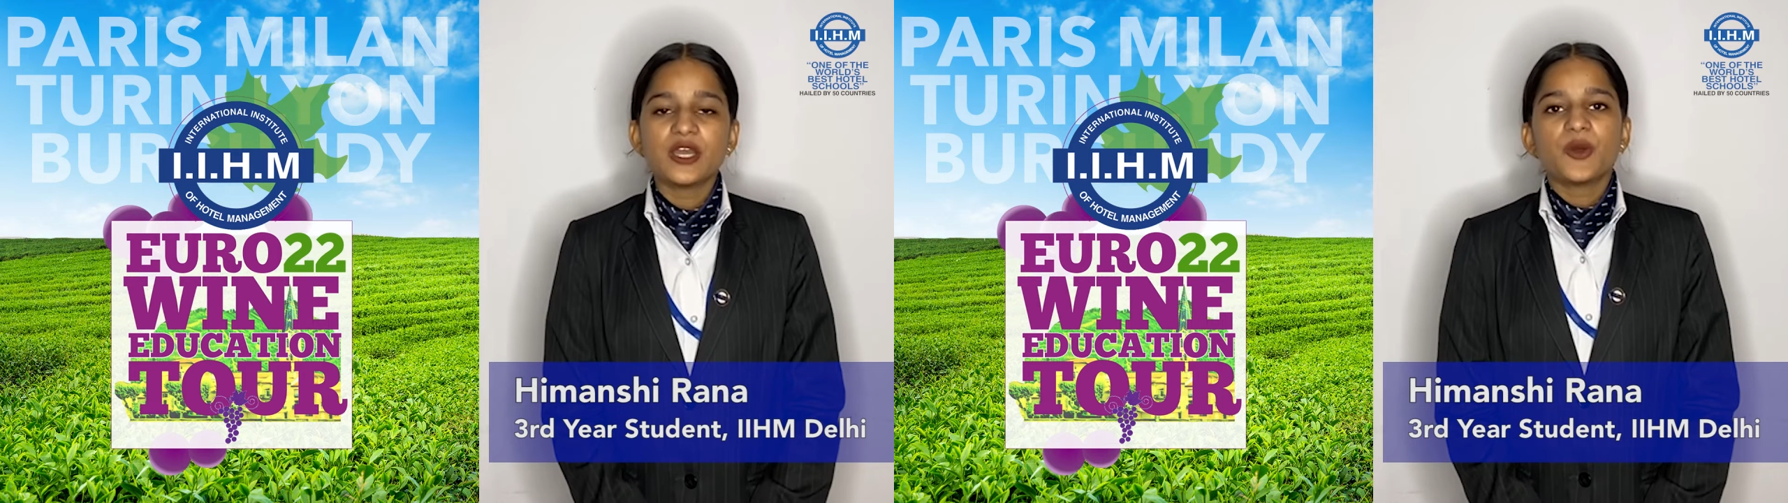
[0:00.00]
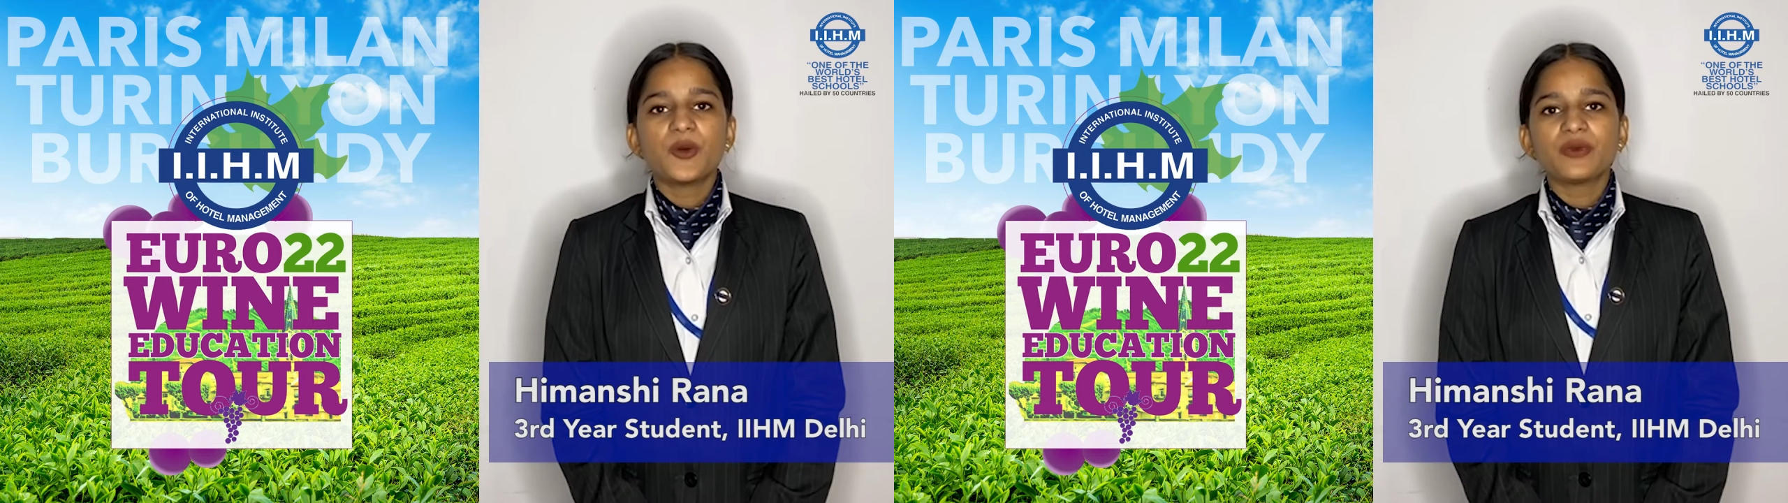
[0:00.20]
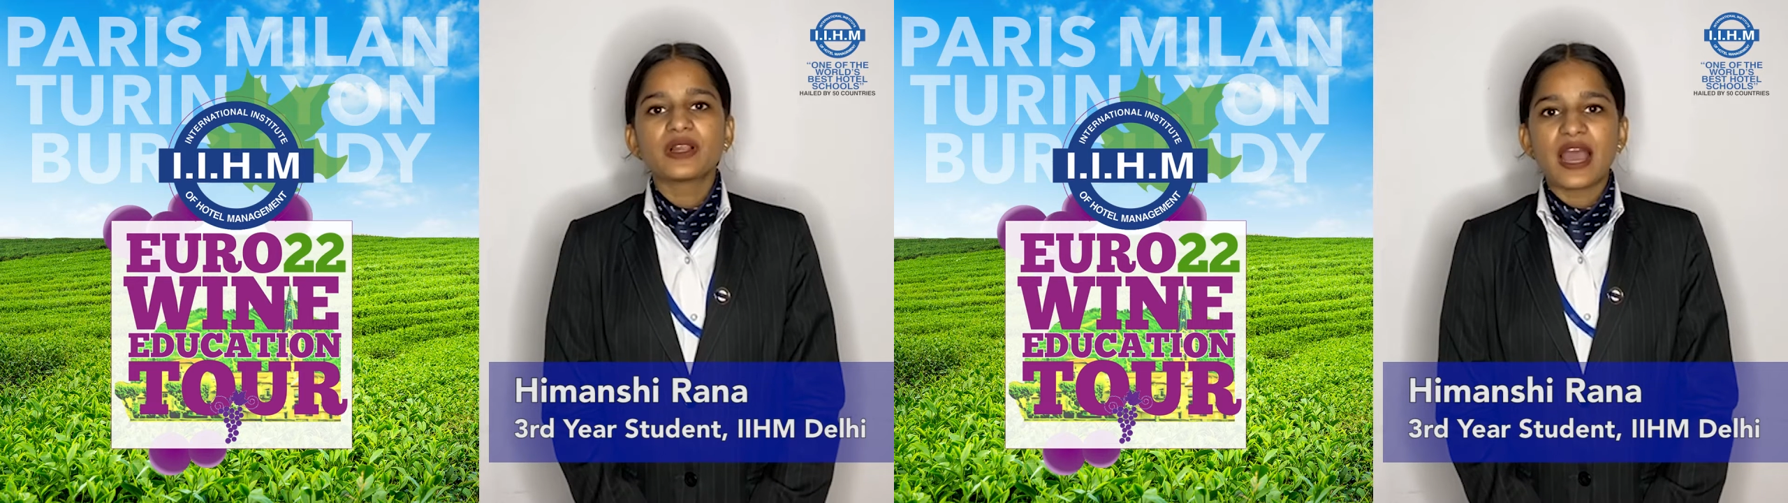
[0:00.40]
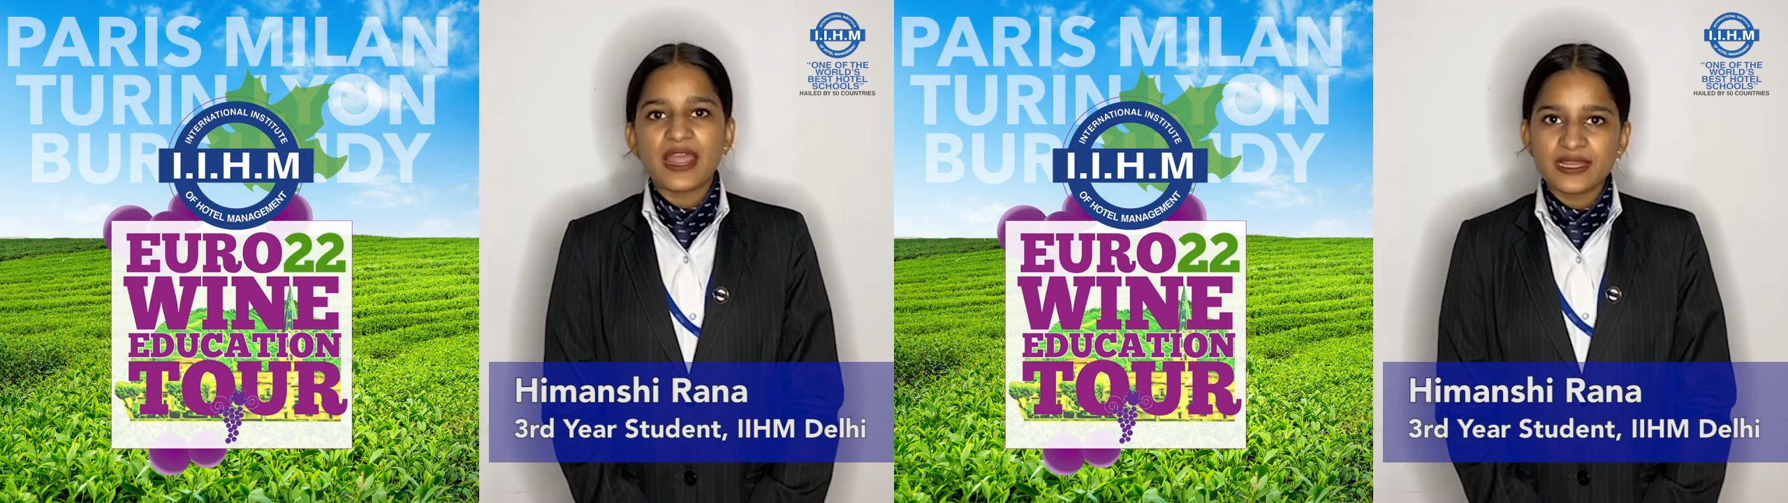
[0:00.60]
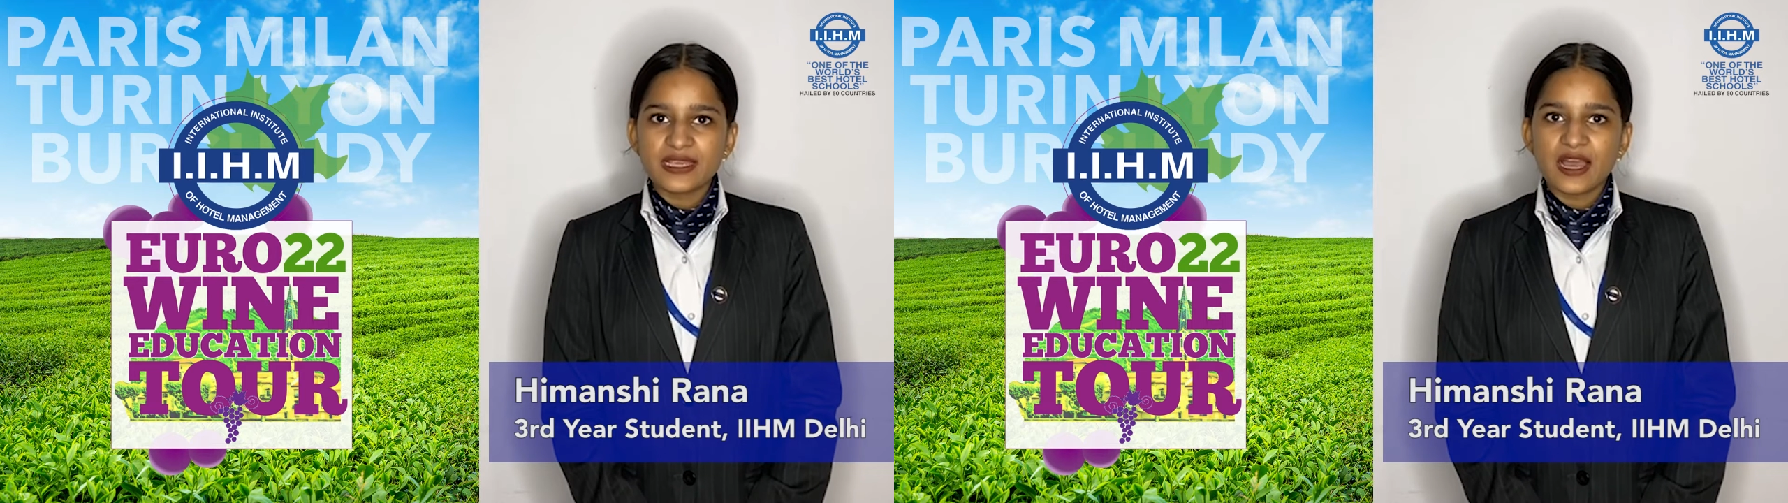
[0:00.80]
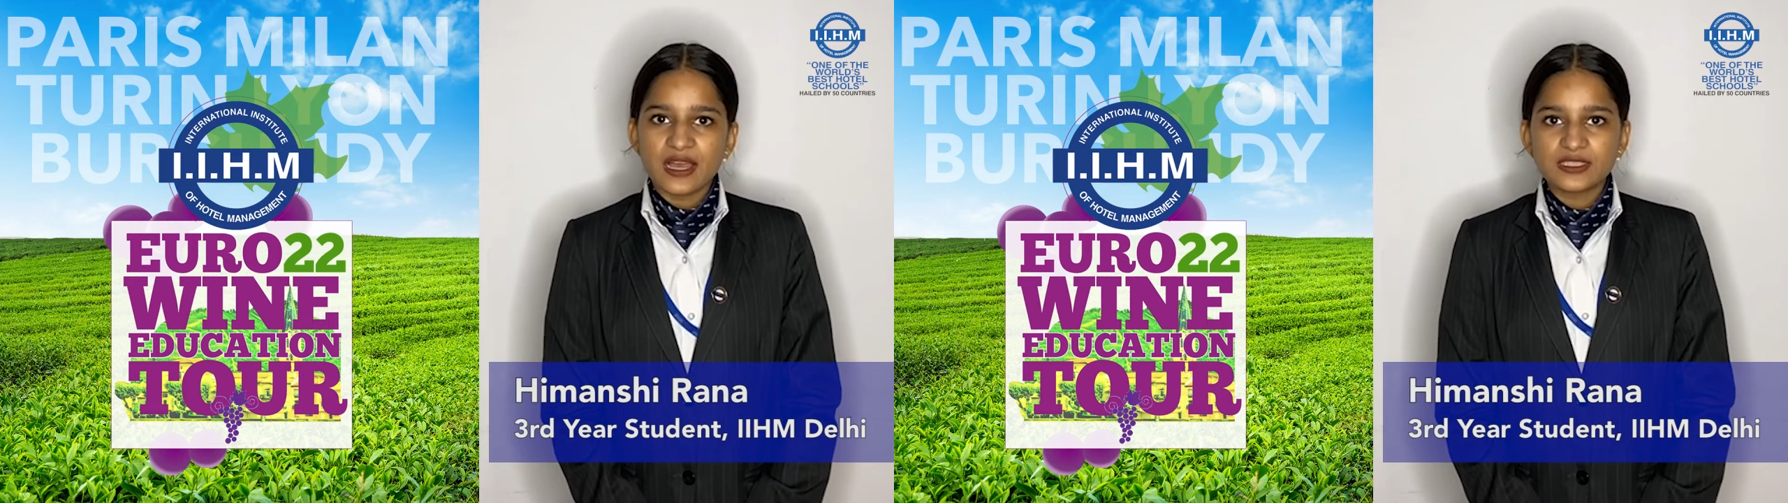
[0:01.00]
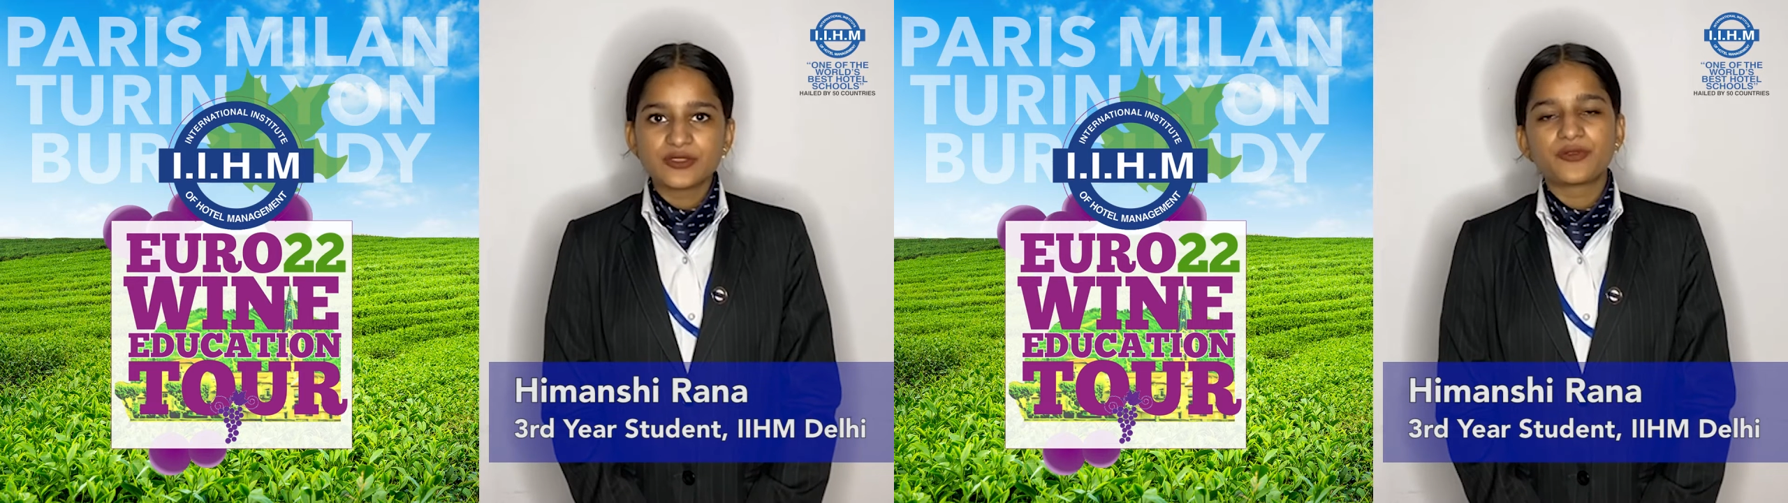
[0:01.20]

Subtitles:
who will guiding us